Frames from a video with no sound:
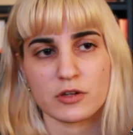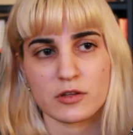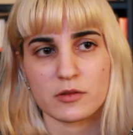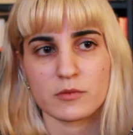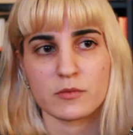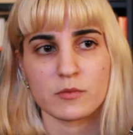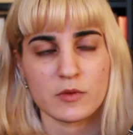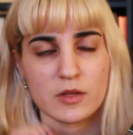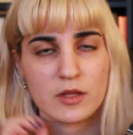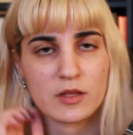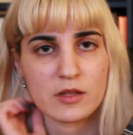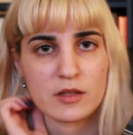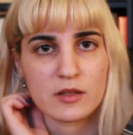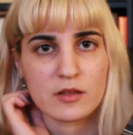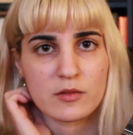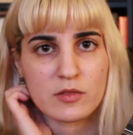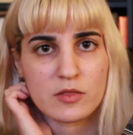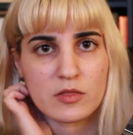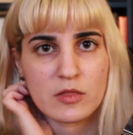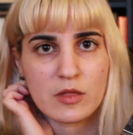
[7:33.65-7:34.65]

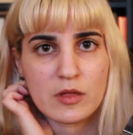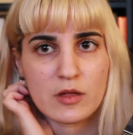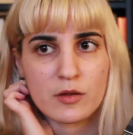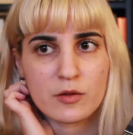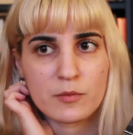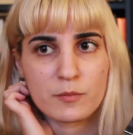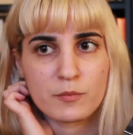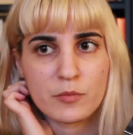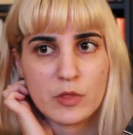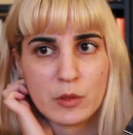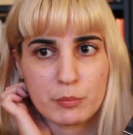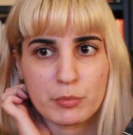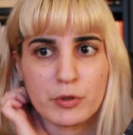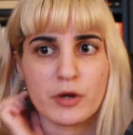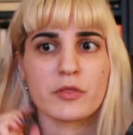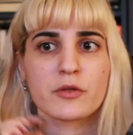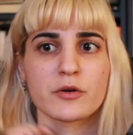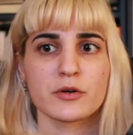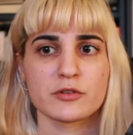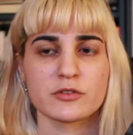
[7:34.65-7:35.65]
and the
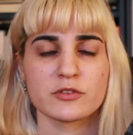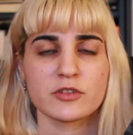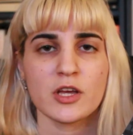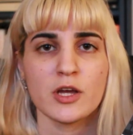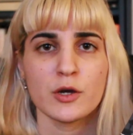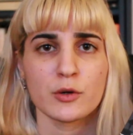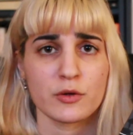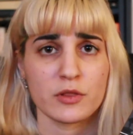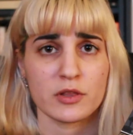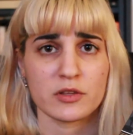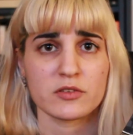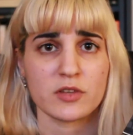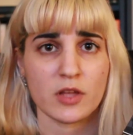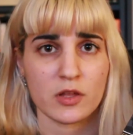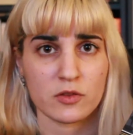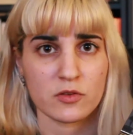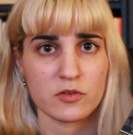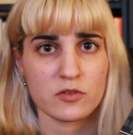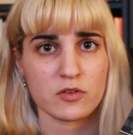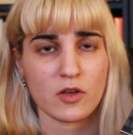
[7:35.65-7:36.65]
brothers or the
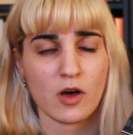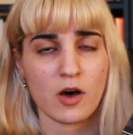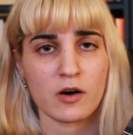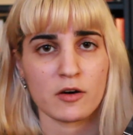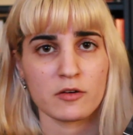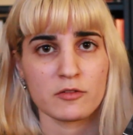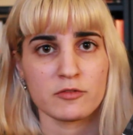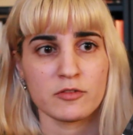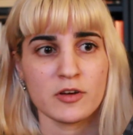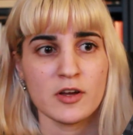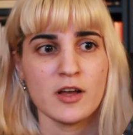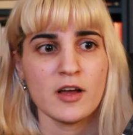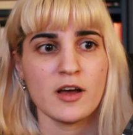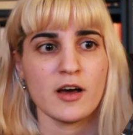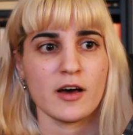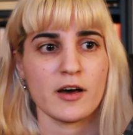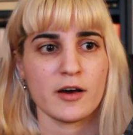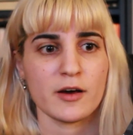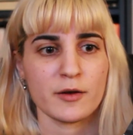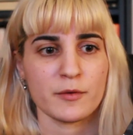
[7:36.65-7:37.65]
sons of
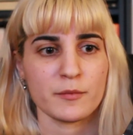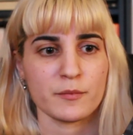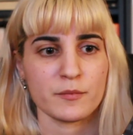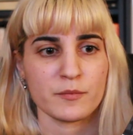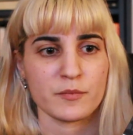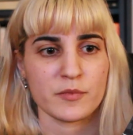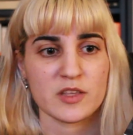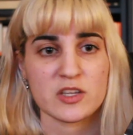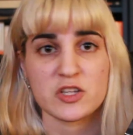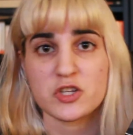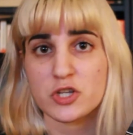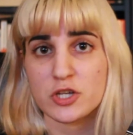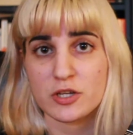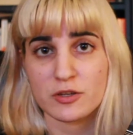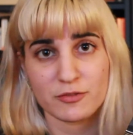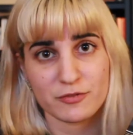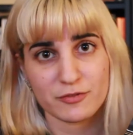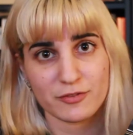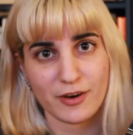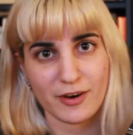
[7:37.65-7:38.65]
the
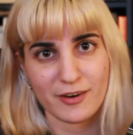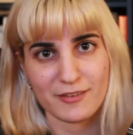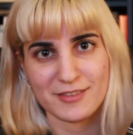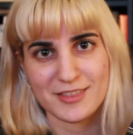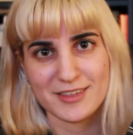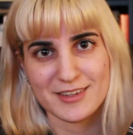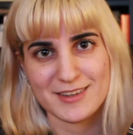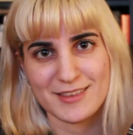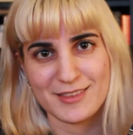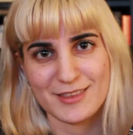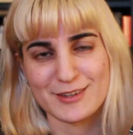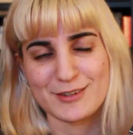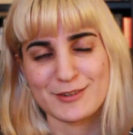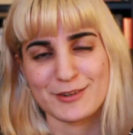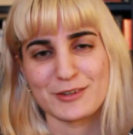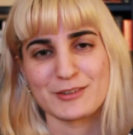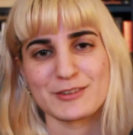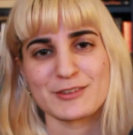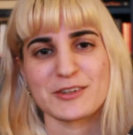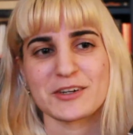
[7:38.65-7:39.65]
chief of the
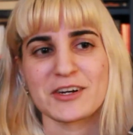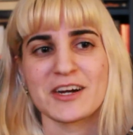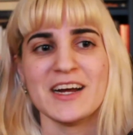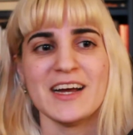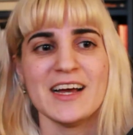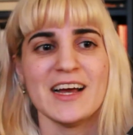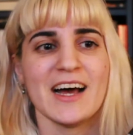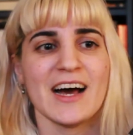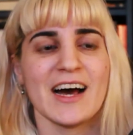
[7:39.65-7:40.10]
toy store.